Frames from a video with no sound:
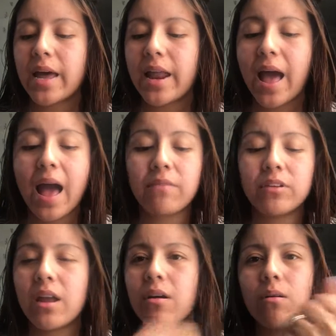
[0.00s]
that I
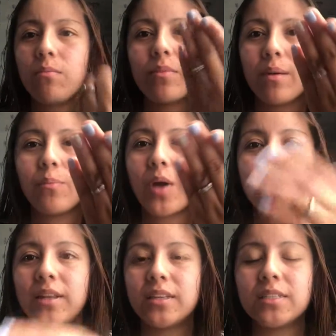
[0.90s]
haven't
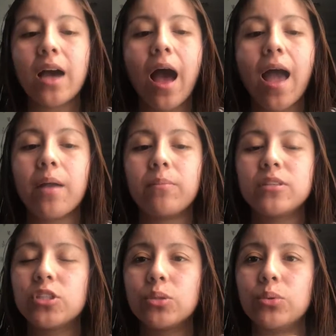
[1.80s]
gotten the time
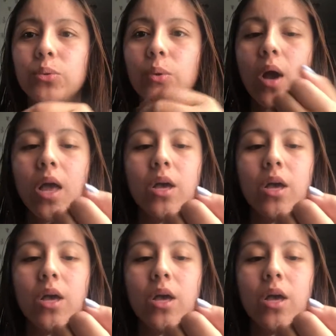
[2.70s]
to